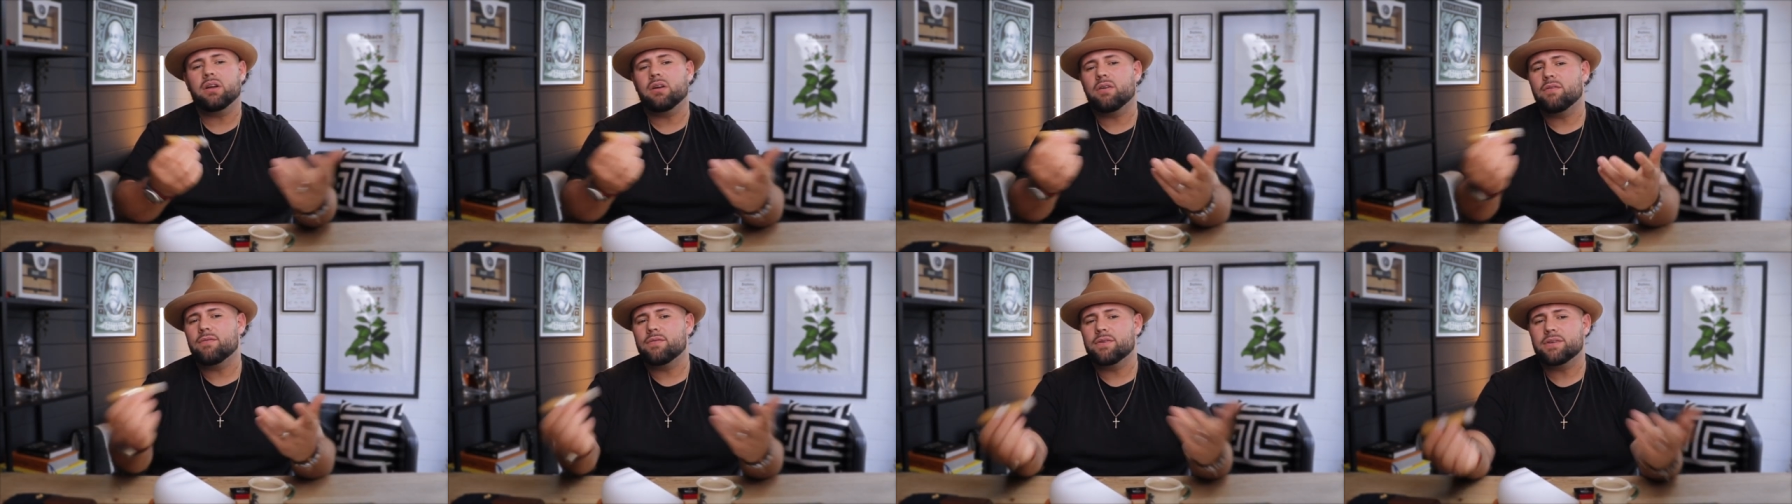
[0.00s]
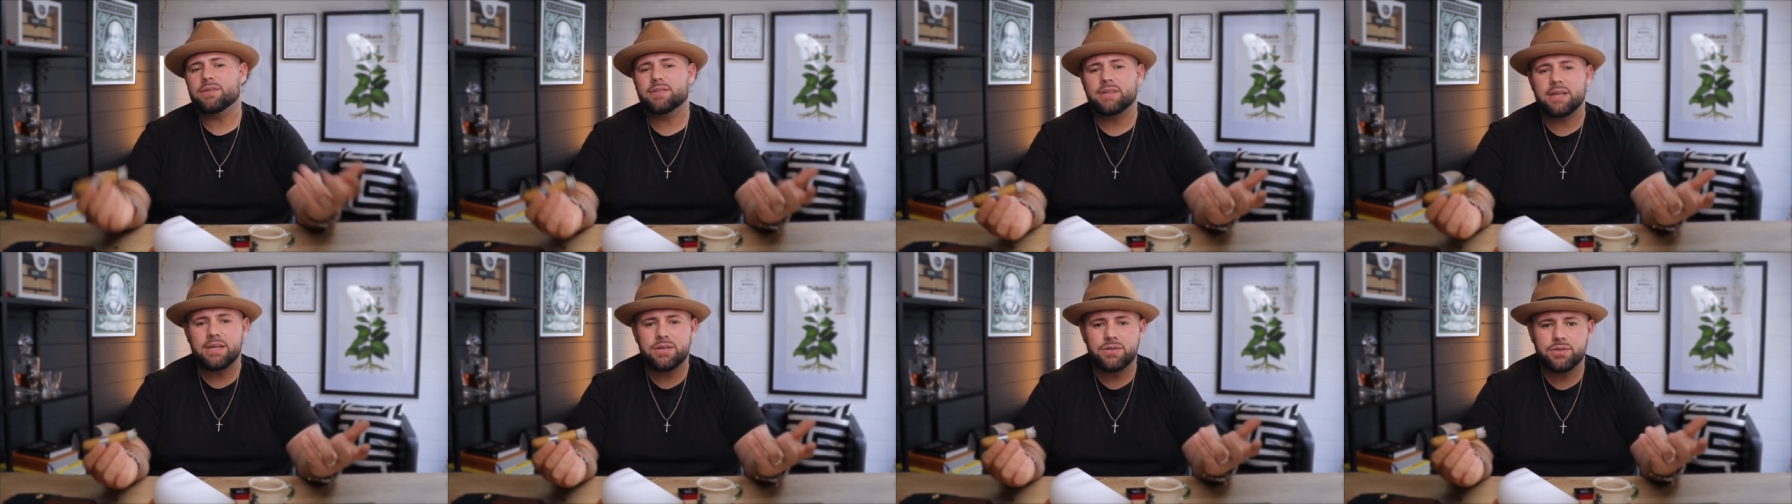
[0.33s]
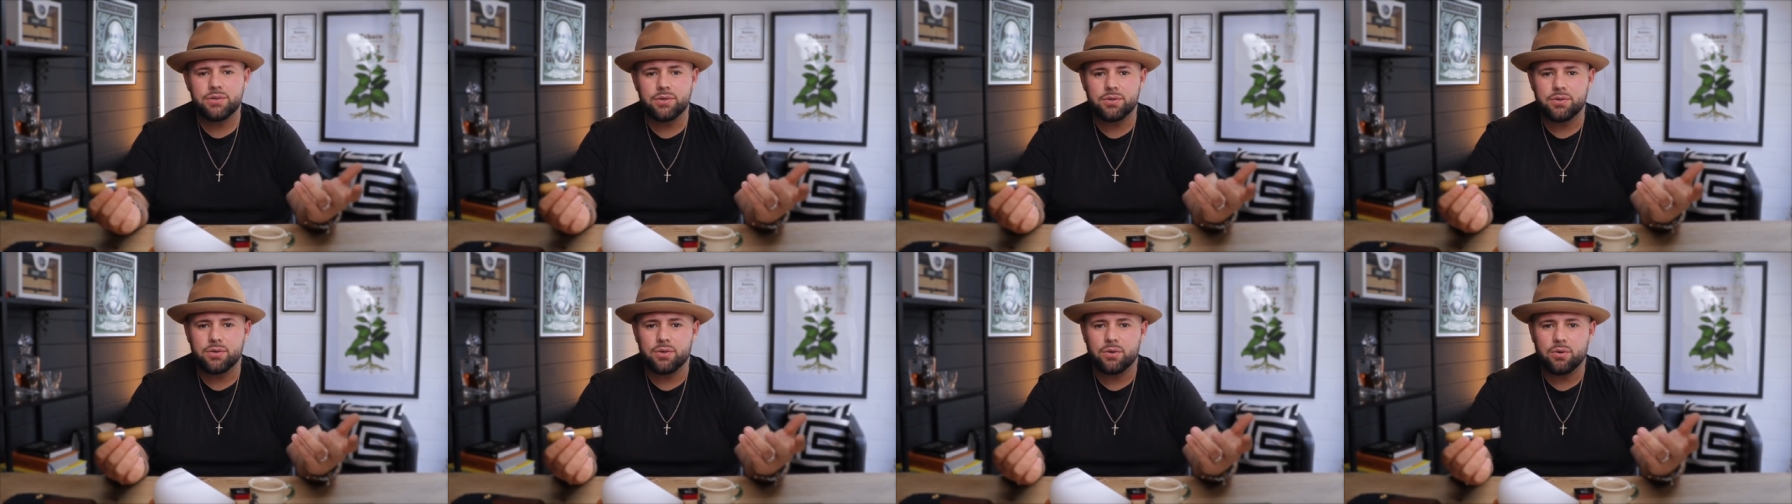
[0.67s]

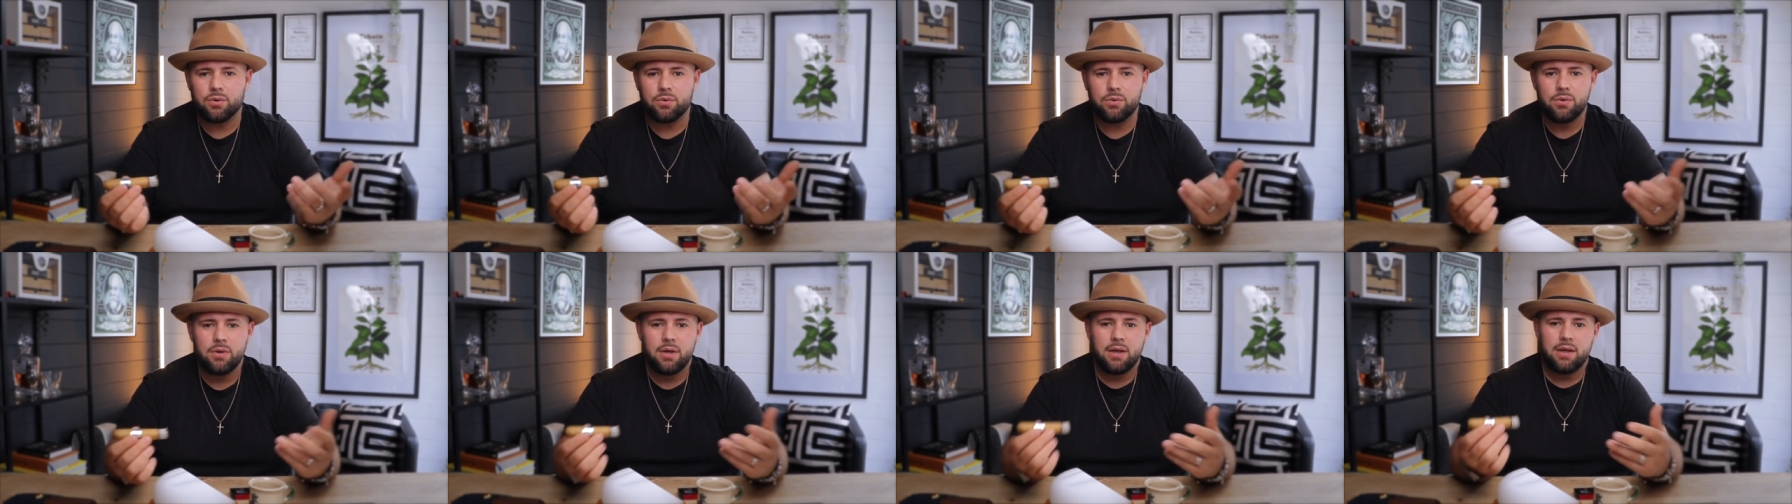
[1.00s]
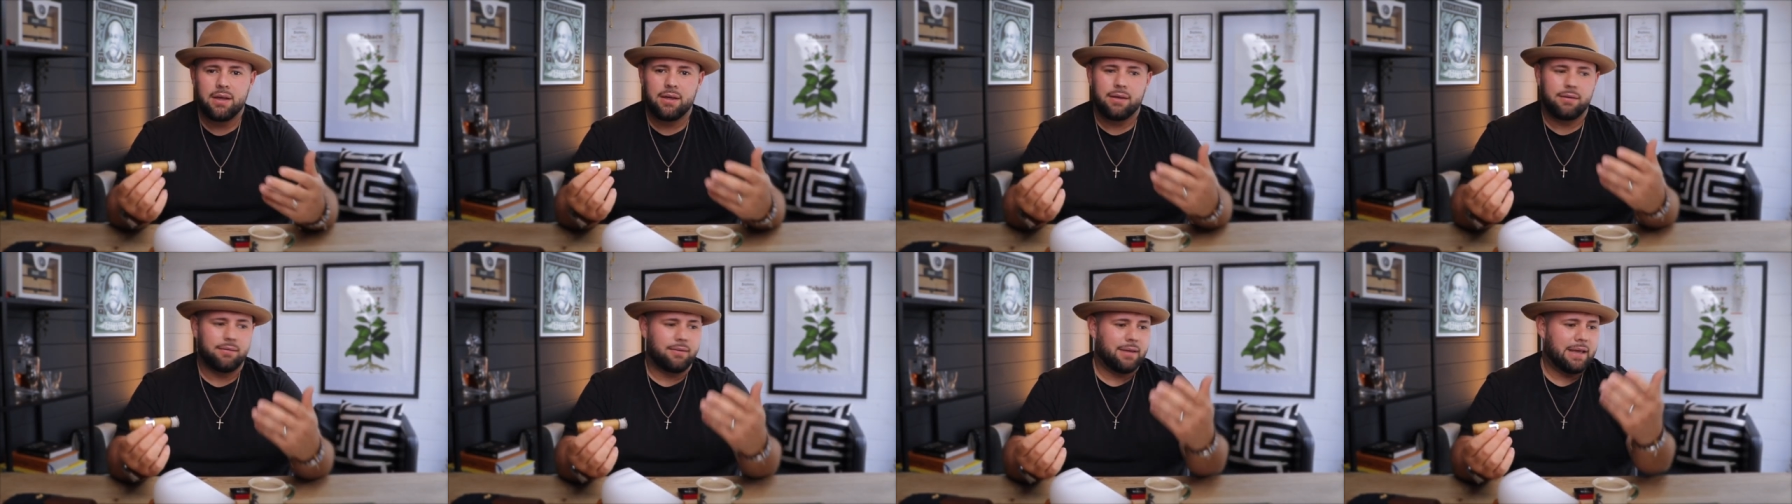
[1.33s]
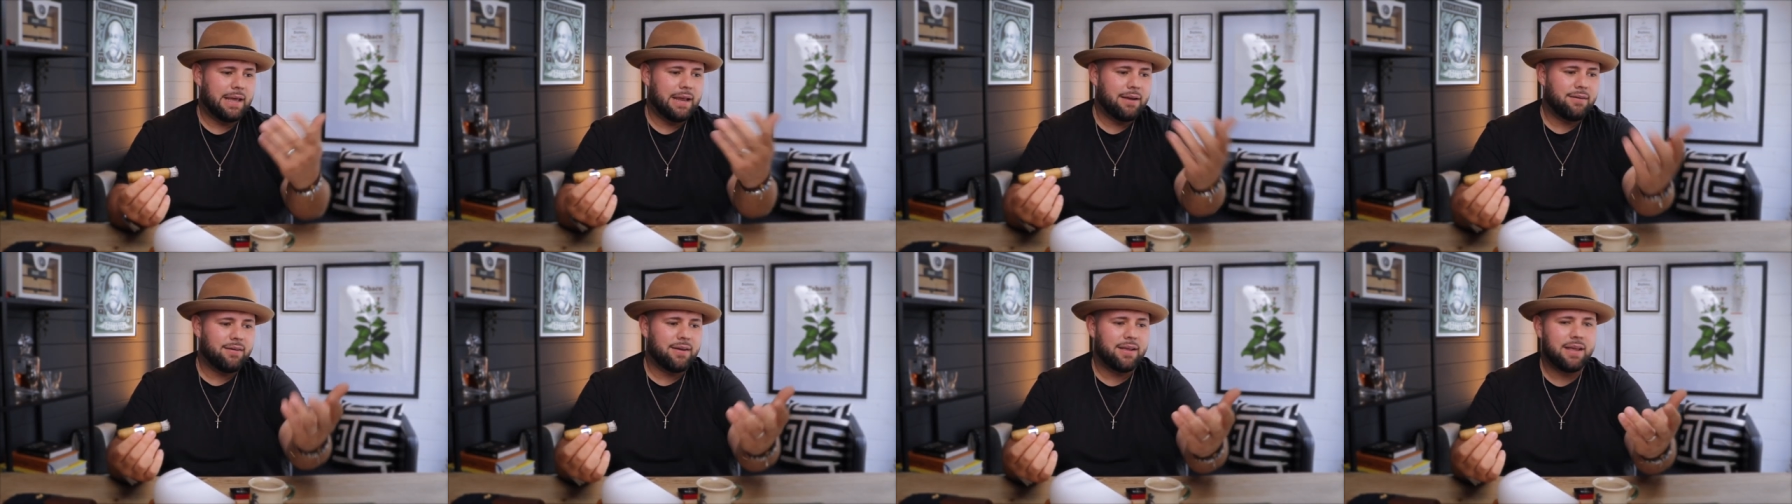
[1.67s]
conversation, you know.
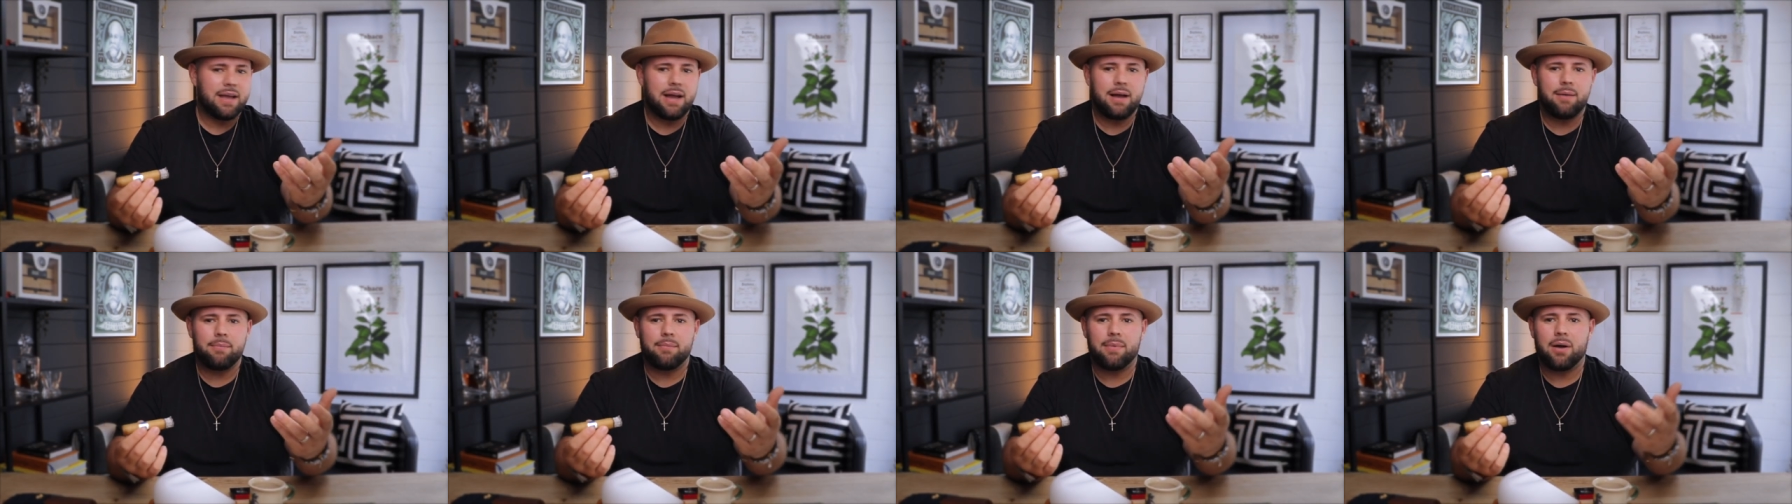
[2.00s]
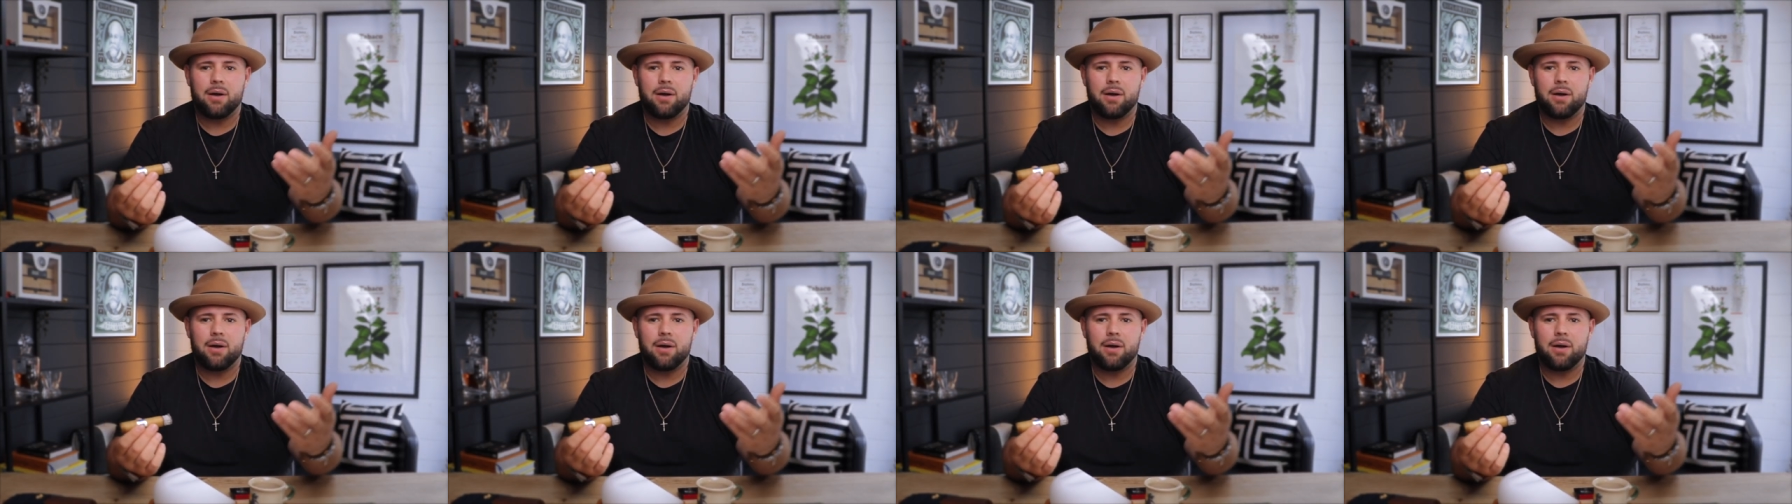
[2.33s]
Here I am